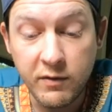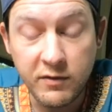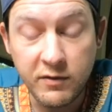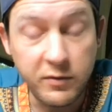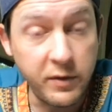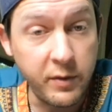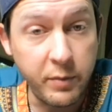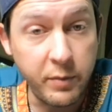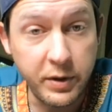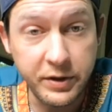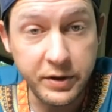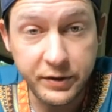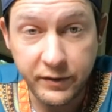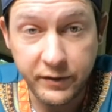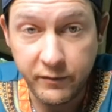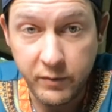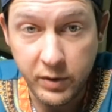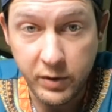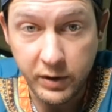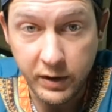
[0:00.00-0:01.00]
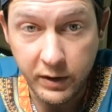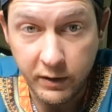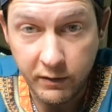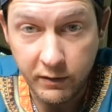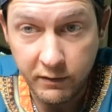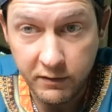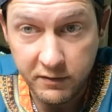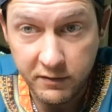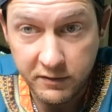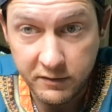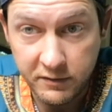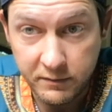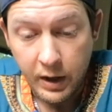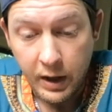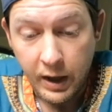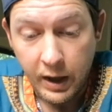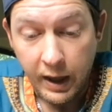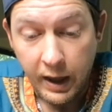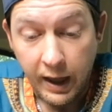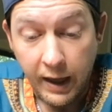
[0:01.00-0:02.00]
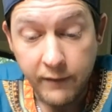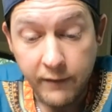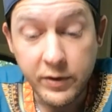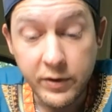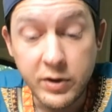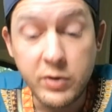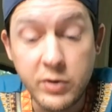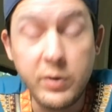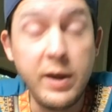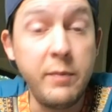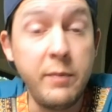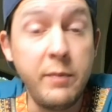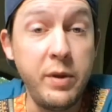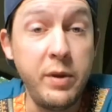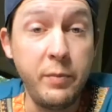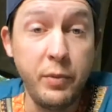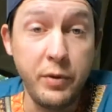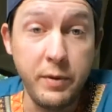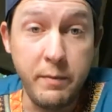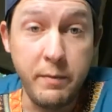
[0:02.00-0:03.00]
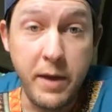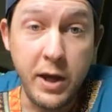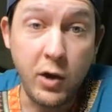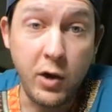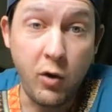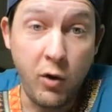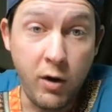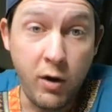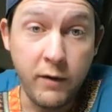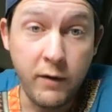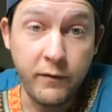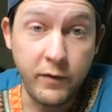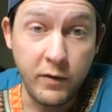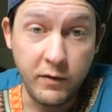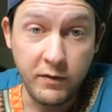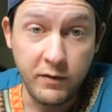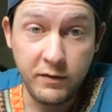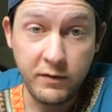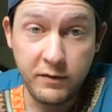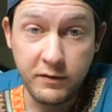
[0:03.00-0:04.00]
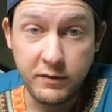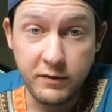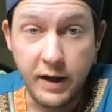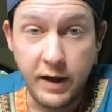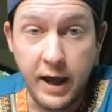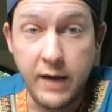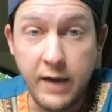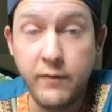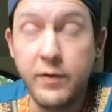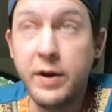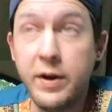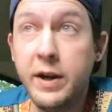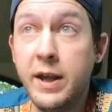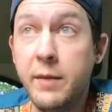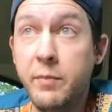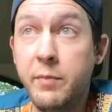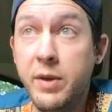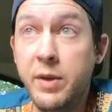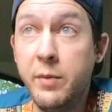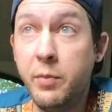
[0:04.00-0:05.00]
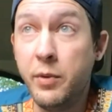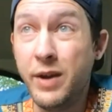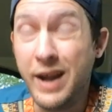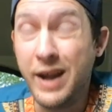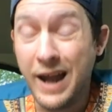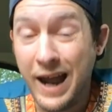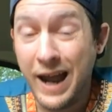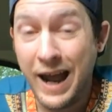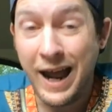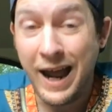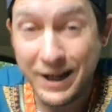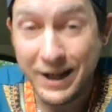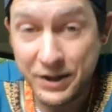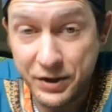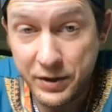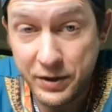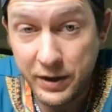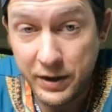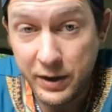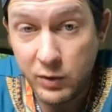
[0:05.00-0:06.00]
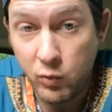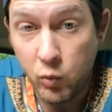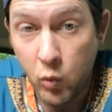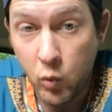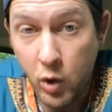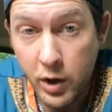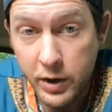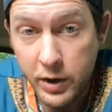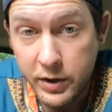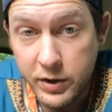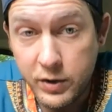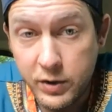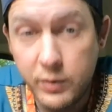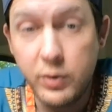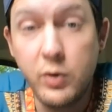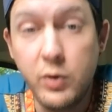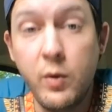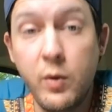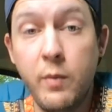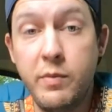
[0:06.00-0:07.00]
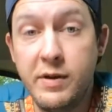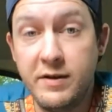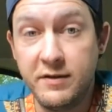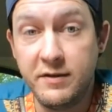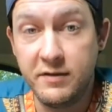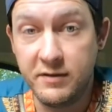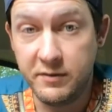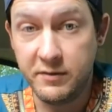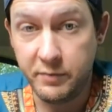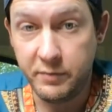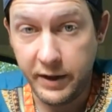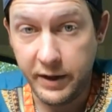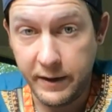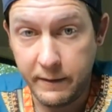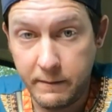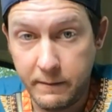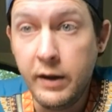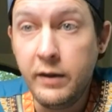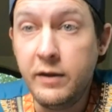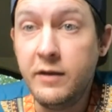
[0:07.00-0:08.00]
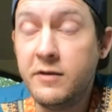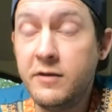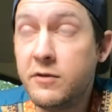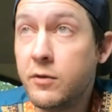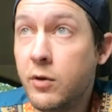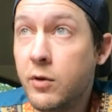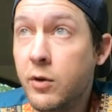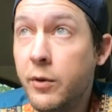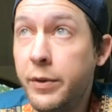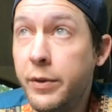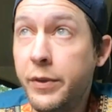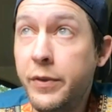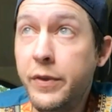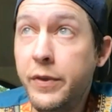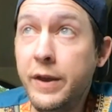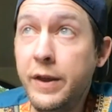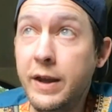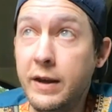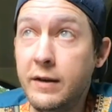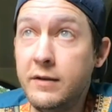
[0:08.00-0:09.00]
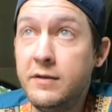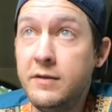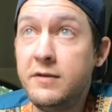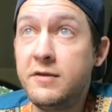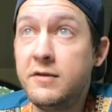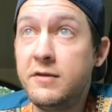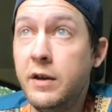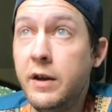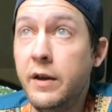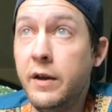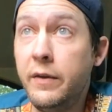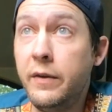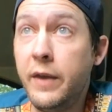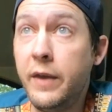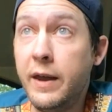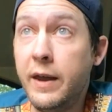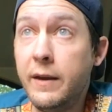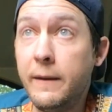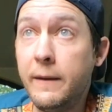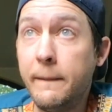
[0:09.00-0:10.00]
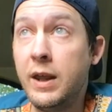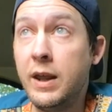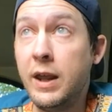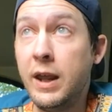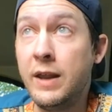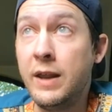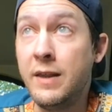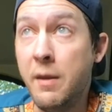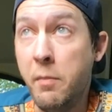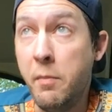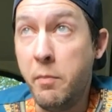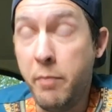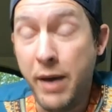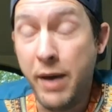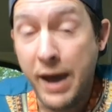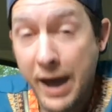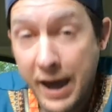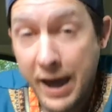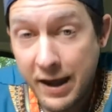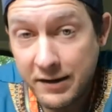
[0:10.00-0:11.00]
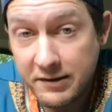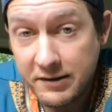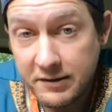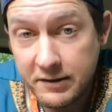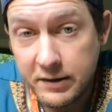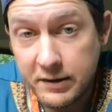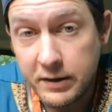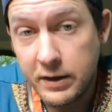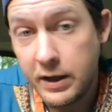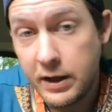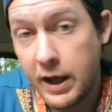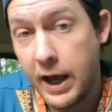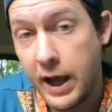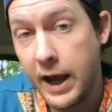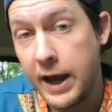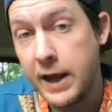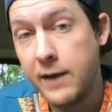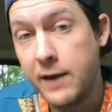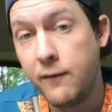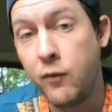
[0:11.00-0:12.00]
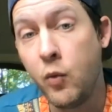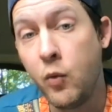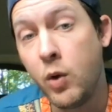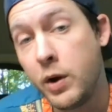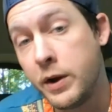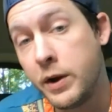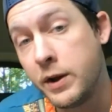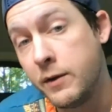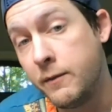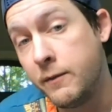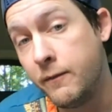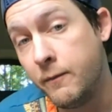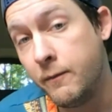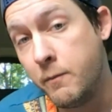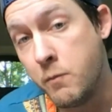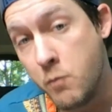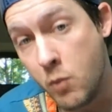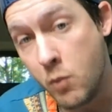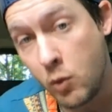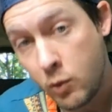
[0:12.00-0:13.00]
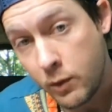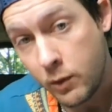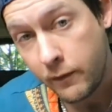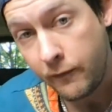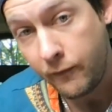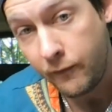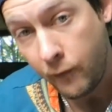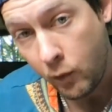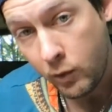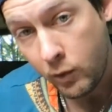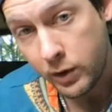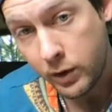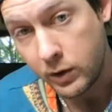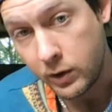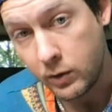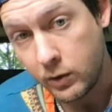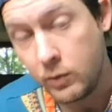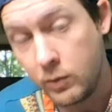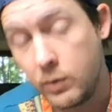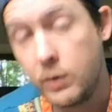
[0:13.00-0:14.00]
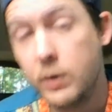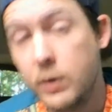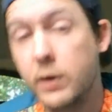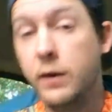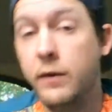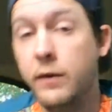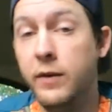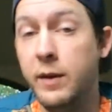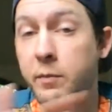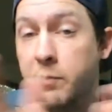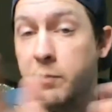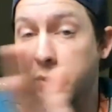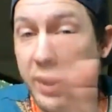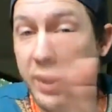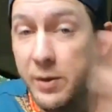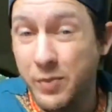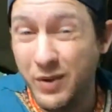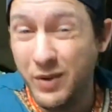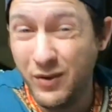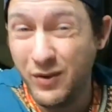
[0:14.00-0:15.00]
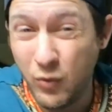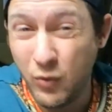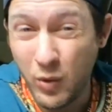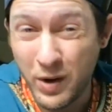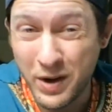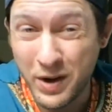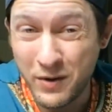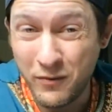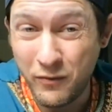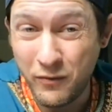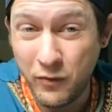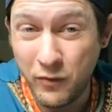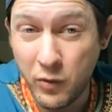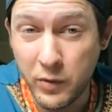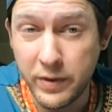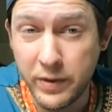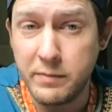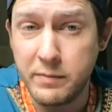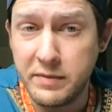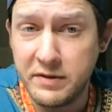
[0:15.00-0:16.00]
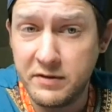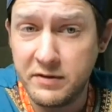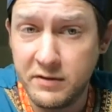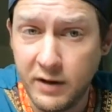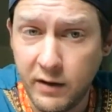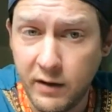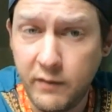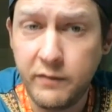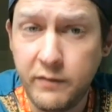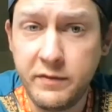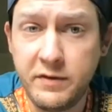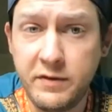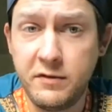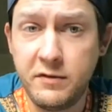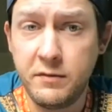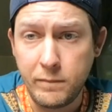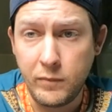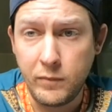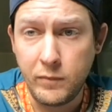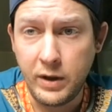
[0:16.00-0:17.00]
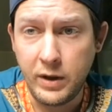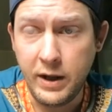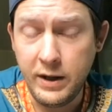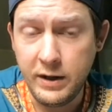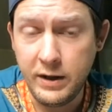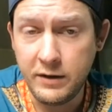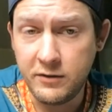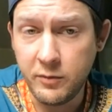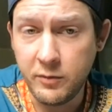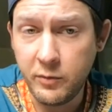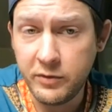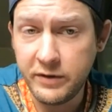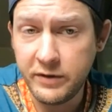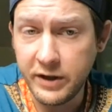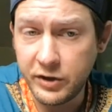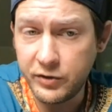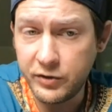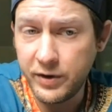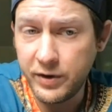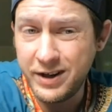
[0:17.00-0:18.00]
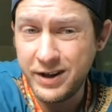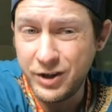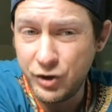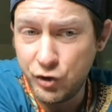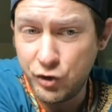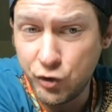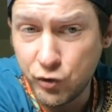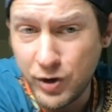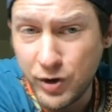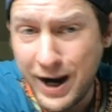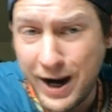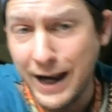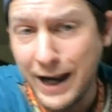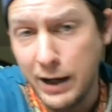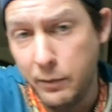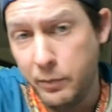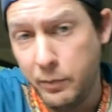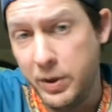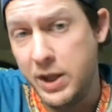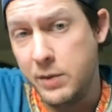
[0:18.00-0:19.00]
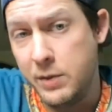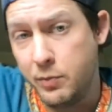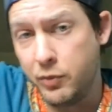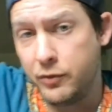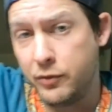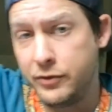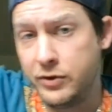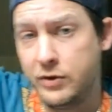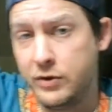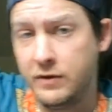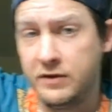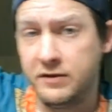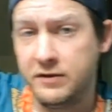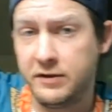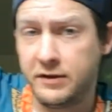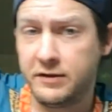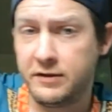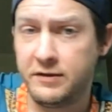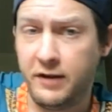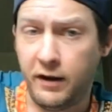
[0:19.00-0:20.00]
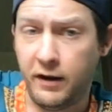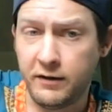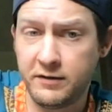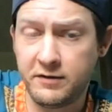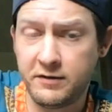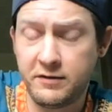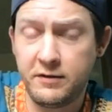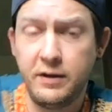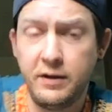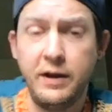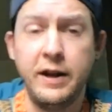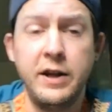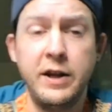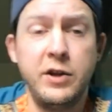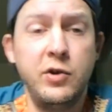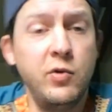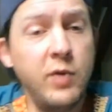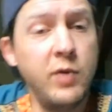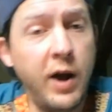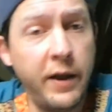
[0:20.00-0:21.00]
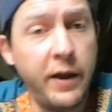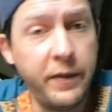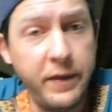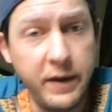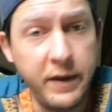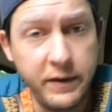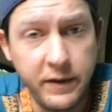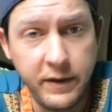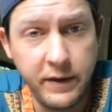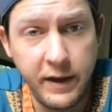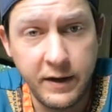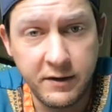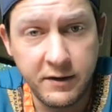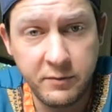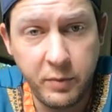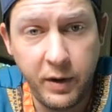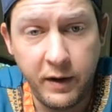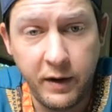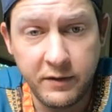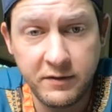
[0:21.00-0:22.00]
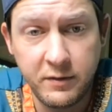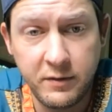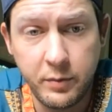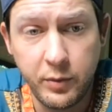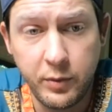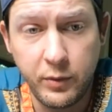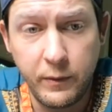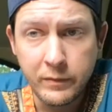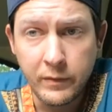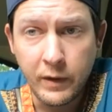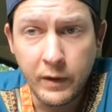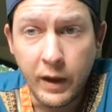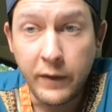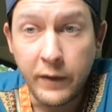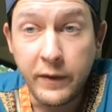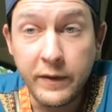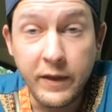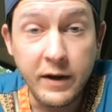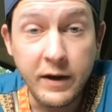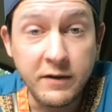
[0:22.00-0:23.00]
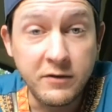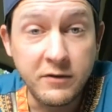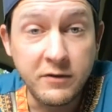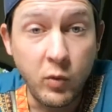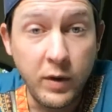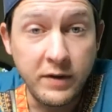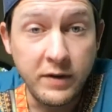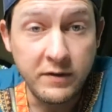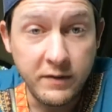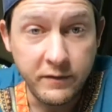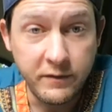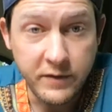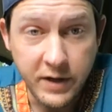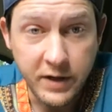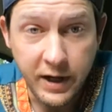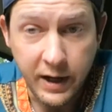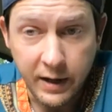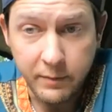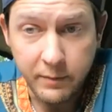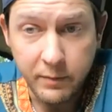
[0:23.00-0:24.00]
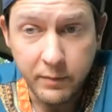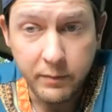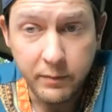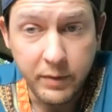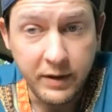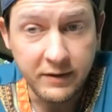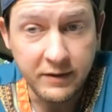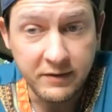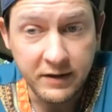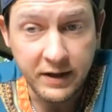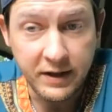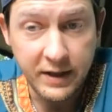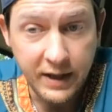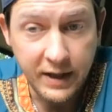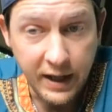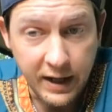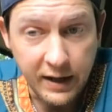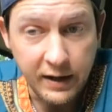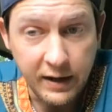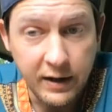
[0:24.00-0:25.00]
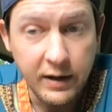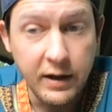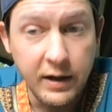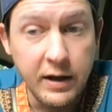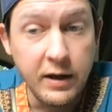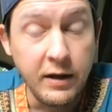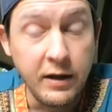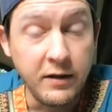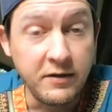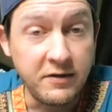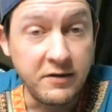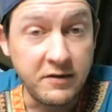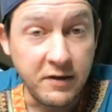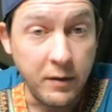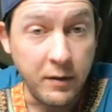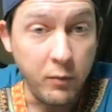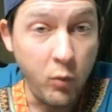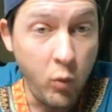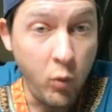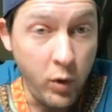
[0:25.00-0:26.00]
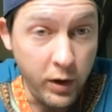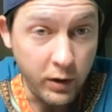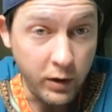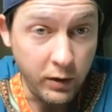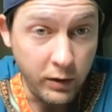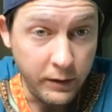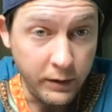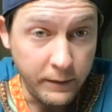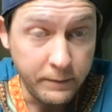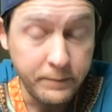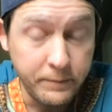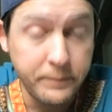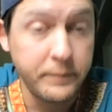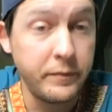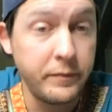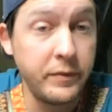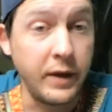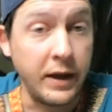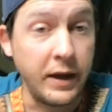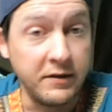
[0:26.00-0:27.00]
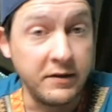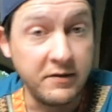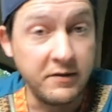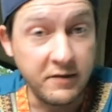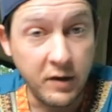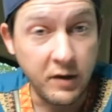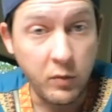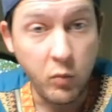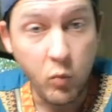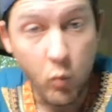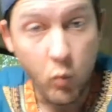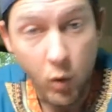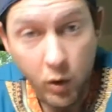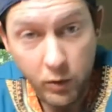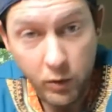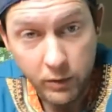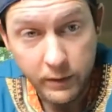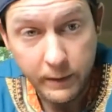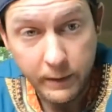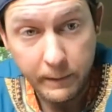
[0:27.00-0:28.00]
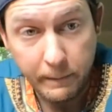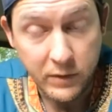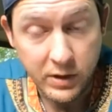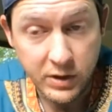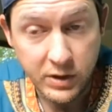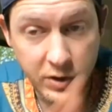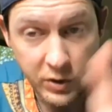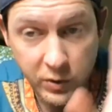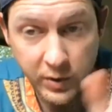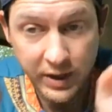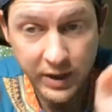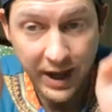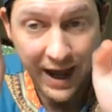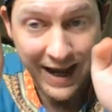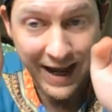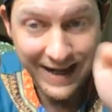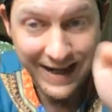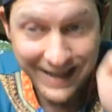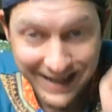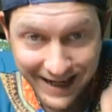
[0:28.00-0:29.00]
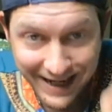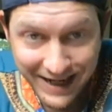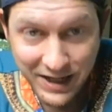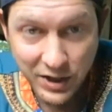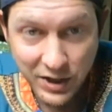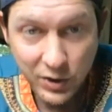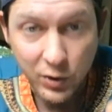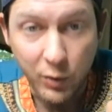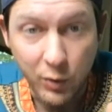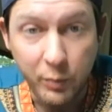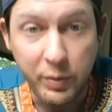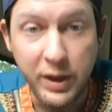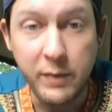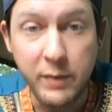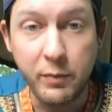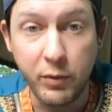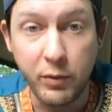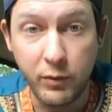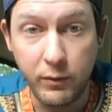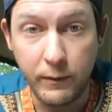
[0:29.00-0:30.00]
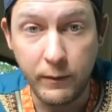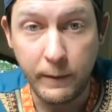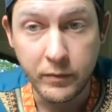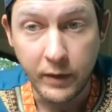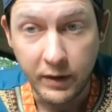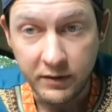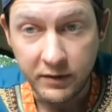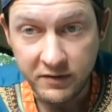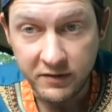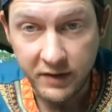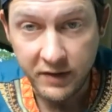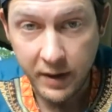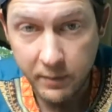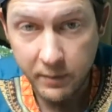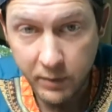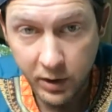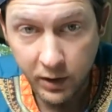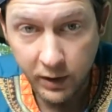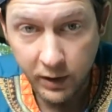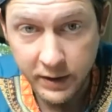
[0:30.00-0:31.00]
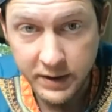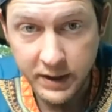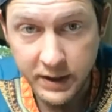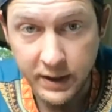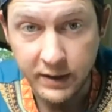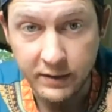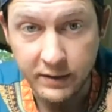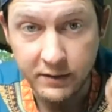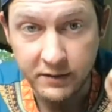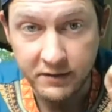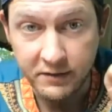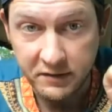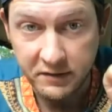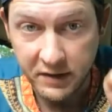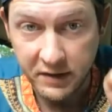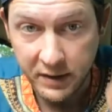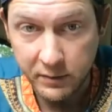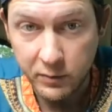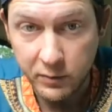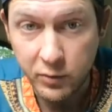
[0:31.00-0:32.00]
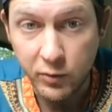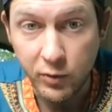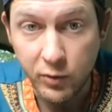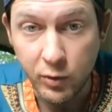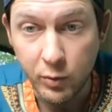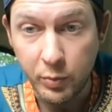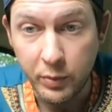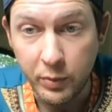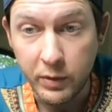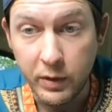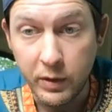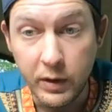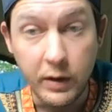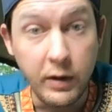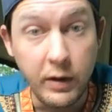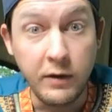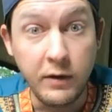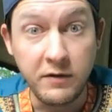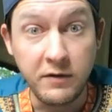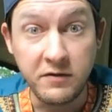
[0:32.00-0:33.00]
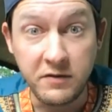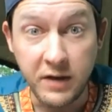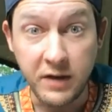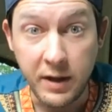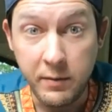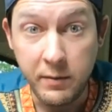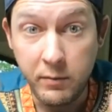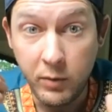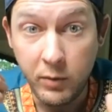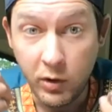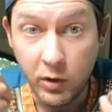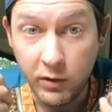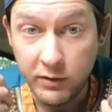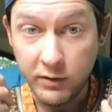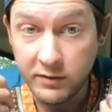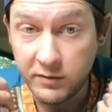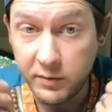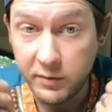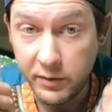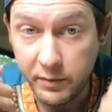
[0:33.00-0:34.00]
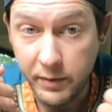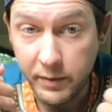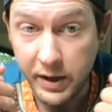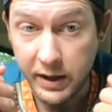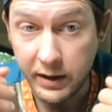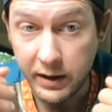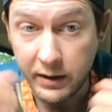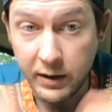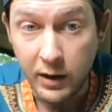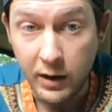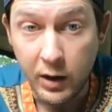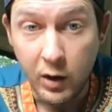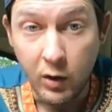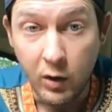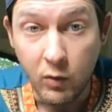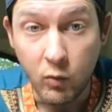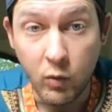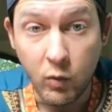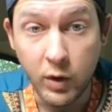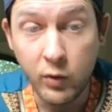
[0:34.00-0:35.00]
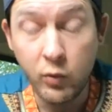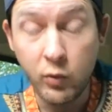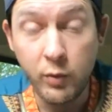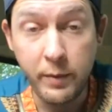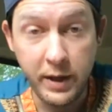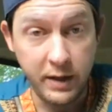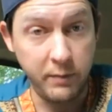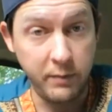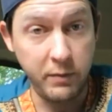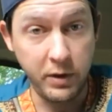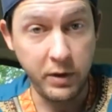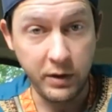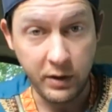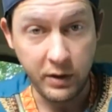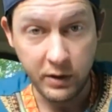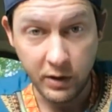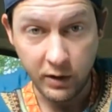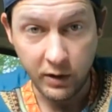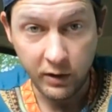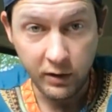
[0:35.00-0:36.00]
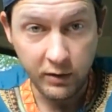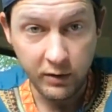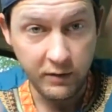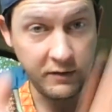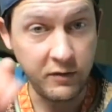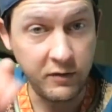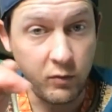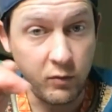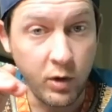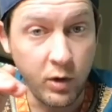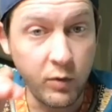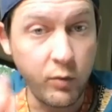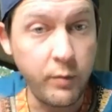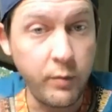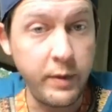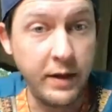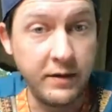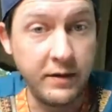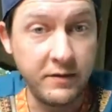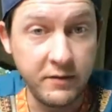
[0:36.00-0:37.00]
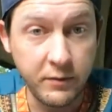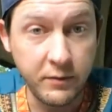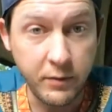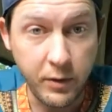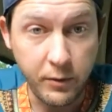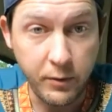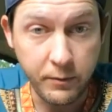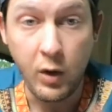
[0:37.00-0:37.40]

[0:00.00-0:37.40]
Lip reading: with a bunch of millionaires. Having to get people to make offers. Having to get people to actually want to do a business plan. These are all things that in the past, I have wanted more for you than people have wanted for themselves. Okay? It's almost like trying to drag people to success. And I do not think that that is possible. I think that is a waste of time because again, some will and some won't. Two identical people, same content, same group, same calls with me. One will make $1 million and one will make 0.